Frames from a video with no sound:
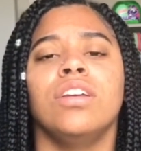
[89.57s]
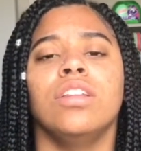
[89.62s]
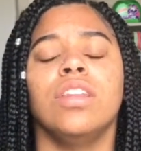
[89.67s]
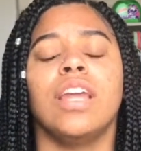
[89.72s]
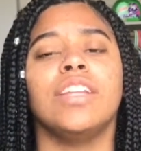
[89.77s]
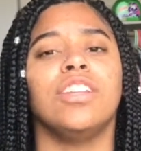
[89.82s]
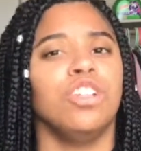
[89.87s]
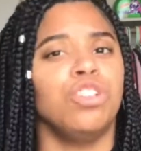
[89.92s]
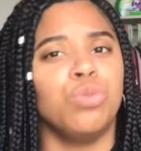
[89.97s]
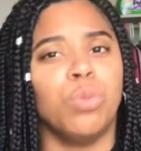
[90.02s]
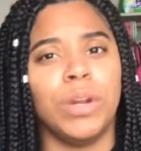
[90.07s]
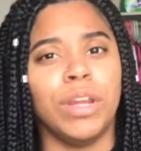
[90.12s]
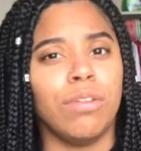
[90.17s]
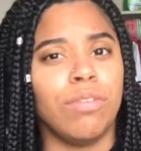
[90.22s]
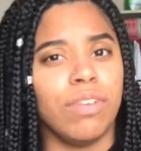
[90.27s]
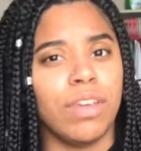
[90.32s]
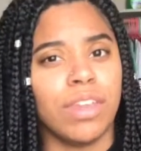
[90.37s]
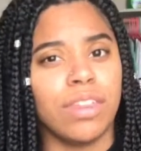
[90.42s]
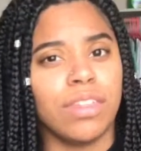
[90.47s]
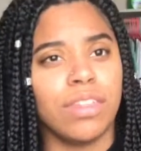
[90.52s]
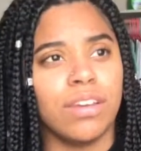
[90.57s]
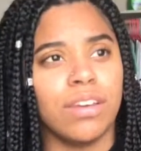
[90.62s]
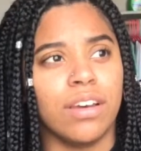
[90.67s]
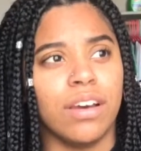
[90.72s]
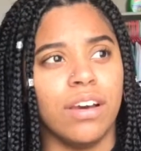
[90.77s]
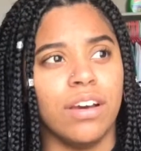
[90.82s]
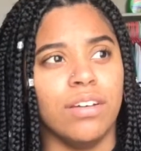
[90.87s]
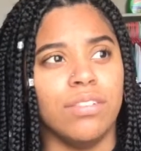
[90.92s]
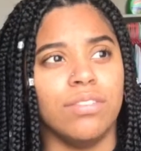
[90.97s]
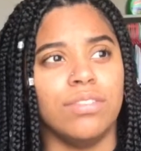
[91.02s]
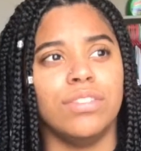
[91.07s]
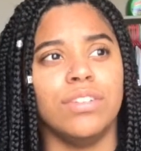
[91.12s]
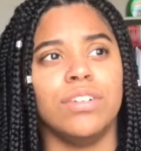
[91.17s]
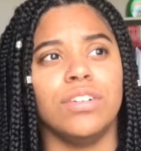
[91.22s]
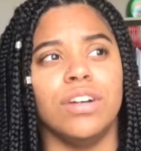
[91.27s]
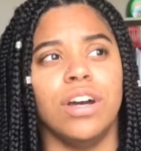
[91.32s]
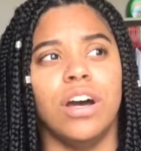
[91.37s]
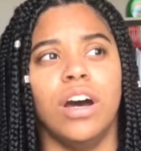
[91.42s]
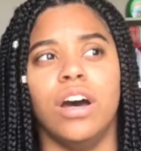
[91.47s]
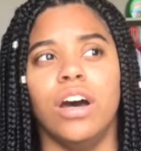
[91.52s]
like the 25th of
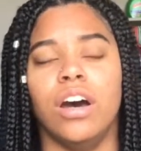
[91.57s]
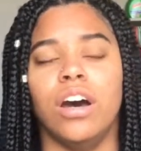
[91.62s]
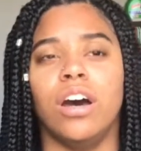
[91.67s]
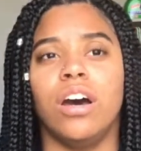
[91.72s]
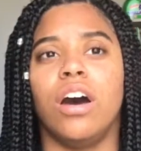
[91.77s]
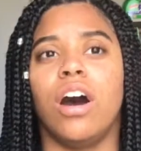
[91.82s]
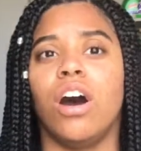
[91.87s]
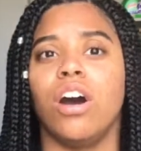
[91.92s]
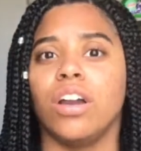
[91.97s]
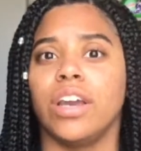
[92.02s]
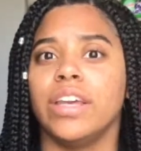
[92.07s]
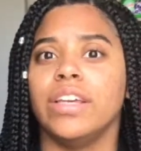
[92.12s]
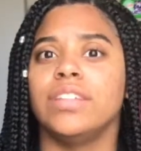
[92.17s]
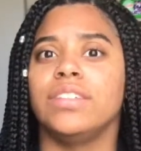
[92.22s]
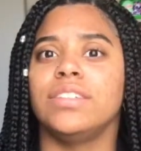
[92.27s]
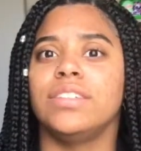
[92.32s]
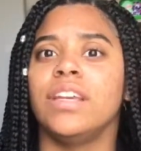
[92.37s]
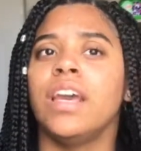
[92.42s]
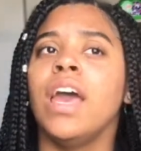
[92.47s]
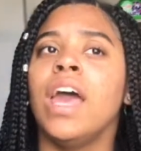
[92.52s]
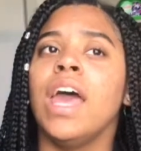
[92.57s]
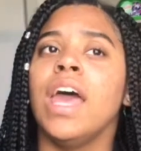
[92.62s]
August.